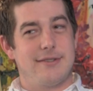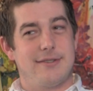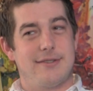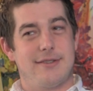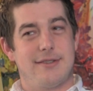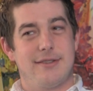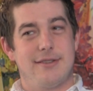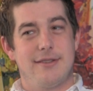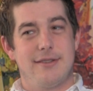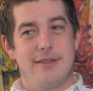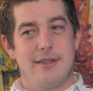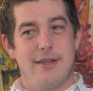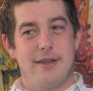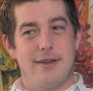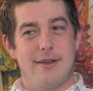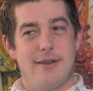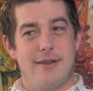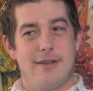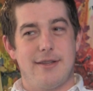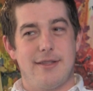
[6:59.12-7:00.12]
is
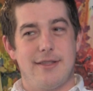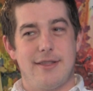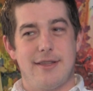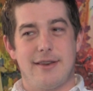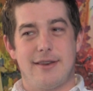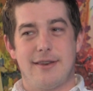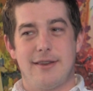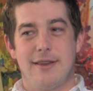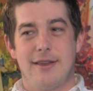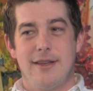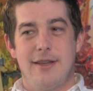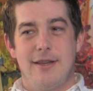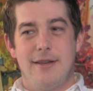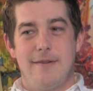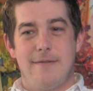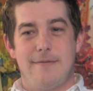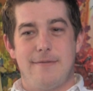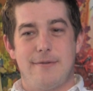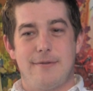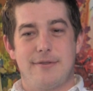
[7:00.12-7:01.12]
that
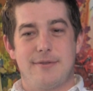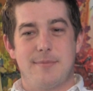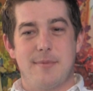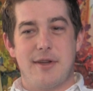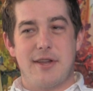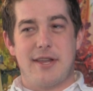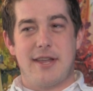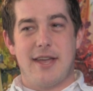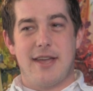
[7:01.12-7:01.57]
folks might